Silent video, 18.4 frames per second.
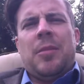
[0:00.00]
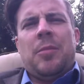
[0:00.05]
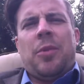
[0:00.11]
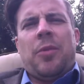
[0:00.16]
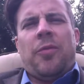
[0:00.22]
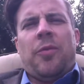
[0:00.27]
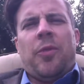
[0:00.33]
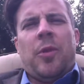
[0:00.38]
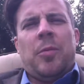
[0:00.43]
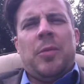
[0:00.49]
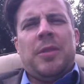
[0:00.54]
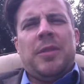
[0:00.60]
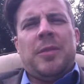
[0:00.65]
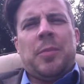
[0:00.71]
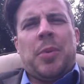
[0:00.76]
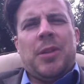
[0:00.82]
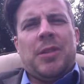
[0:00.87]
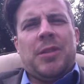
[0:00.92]
performance,
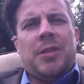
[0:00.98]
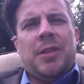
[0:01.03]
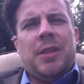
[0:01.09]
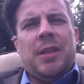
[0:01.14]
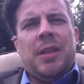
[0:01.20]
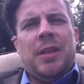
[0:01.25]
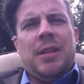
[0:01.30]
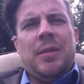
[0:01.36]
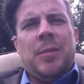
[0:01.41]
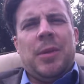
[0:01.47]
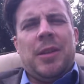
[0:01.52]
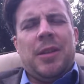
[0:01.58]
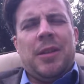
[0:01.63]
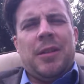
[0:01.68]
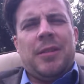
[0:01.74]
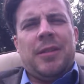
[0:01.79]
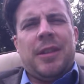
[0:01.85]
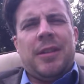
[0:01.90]
partially
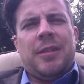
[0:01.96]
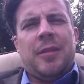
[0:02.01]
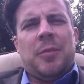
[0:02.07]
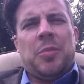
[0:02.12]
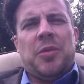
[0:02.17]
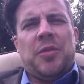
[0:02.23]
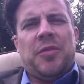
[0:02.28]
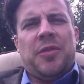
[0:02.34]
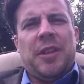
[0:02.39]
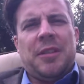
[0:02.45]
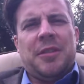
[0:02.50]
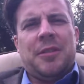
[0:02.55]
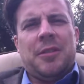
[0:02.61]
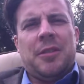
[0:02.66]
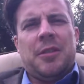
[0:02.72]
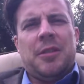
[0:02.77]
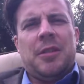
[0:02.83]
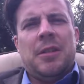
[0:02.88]
because as a
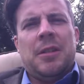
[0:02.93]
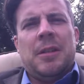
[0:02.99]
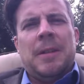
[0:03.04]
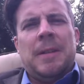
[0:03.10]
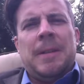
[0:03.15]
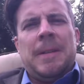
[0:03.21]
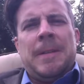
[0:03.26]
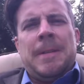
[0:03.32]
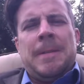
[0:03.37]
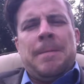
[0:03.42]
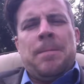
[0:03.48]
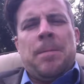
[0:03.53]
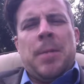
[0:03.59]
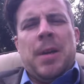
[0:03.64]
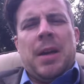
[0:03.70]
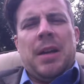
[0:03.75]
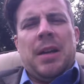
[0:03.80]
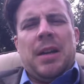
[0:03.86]
professor,
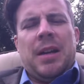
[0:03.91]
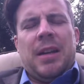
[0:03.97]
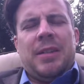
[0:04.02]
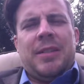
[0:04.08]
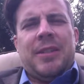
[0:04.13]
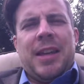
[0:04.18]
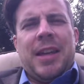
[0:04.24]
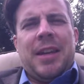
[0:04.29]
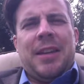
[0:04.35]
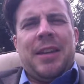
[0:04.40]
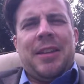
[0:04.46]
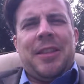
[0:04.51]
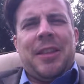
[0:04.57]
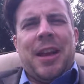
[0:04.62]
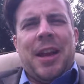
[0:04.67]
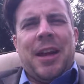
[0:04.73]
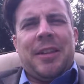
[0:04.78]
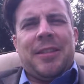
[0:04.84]
I stand in
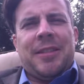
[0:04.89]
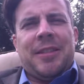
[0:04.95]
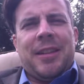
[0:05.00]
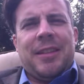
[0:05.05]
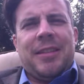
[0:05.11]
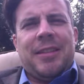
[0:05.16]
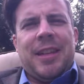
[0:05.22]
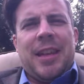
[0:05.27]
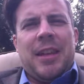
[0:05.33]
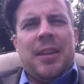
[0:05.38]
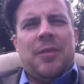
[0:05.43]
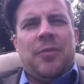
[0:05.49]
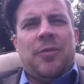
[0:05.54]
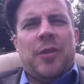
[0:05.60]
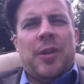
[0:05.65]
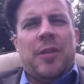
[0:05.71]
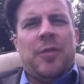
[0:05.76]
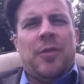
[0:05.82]
class and I stand in
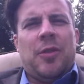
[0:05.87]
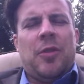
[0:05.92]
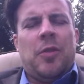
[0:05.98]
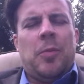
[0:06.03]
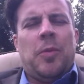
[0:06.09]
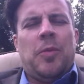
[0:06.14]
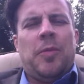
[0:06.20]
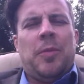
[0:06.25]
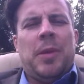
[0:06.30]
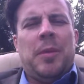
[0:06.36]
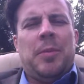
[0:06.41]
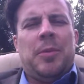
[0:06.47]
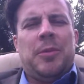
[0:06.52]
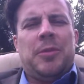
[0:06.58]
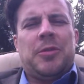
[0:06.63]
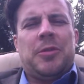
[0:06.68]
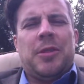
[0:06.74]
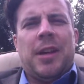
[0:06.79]
front of a group of
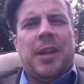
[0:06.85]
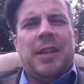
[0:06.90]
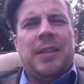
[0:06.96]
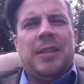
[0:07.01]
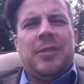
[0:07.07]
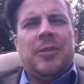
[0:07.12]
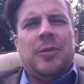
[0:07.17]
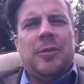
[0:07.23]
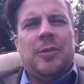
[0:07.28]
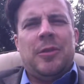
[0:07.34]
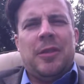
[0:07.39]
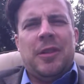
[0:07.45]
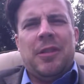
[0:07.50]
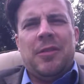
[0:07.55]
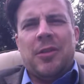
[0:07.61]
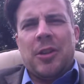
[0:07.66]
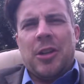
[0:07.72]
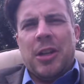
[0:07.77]
people trying to
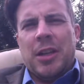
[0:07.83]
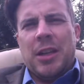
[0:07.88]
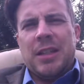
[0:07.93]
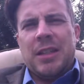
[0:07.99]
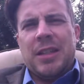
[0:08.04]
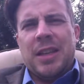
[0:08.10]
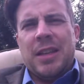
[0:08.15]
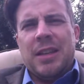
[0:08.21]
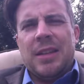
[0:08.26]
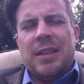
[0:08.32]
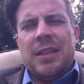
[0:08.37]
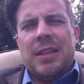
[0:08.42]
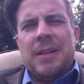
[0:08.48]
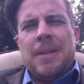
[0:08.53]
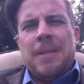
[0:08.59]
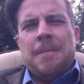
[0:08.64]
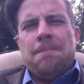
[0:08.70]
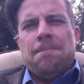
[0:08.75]
deliver content
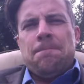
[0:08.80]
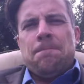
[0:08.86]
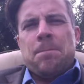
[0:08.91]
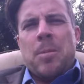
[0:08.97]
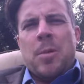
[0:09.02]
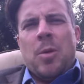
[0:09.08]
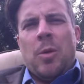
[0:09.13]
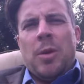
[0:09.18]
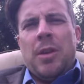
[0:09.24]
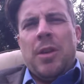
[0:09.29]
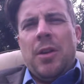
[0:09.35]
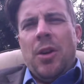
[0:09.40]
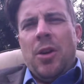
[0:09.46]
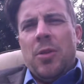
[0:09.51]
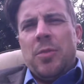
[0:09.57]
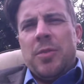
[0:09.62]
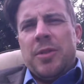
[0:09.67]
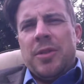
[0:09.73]
with the
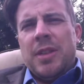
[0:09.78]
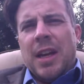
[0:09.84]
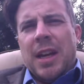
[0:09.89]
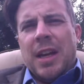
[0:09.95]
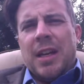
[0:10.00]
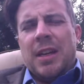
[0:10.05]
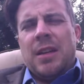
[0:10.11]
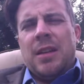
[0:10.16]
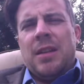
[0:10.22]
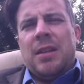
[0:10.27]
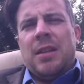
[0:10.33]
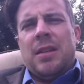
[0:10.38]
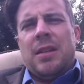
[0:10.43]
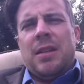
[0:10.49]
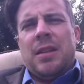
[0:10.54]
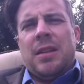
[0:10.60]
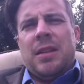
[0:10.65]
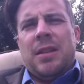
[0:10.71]
hopes that
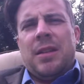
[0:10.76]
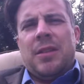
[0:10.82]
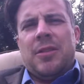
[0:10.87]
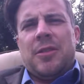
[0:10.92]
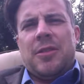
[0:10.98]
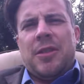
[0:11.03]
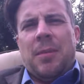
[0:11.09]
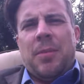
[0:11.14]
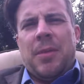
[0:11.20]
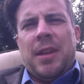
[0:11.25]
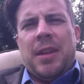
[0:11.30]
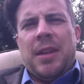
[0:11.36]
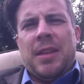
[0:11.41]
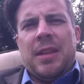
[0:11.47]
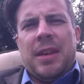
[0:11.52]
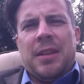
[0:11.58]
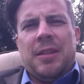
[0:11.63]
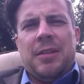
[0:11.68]
there's something
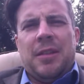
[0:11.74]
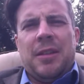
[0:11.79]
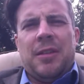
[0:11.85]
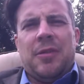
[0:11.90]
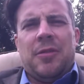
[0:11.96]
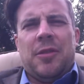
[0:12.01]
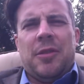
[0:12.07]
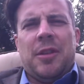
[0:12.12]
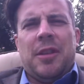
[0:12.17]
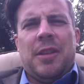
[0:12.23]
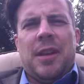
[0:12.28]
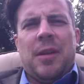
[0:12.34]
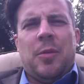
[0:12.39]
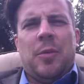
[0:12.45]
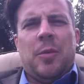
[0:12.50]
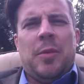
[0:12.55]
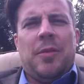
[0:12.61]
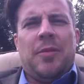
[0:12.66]
in that delivery that
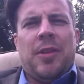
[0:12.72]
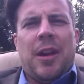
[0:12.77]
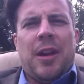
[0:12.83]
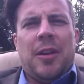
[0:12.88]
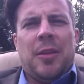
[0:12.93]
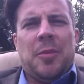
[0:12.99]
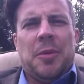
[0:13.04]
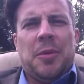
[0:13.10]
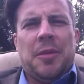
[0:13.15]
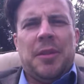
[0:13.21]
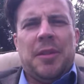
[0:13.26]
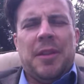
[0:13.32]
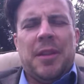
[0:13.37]
will be valuable to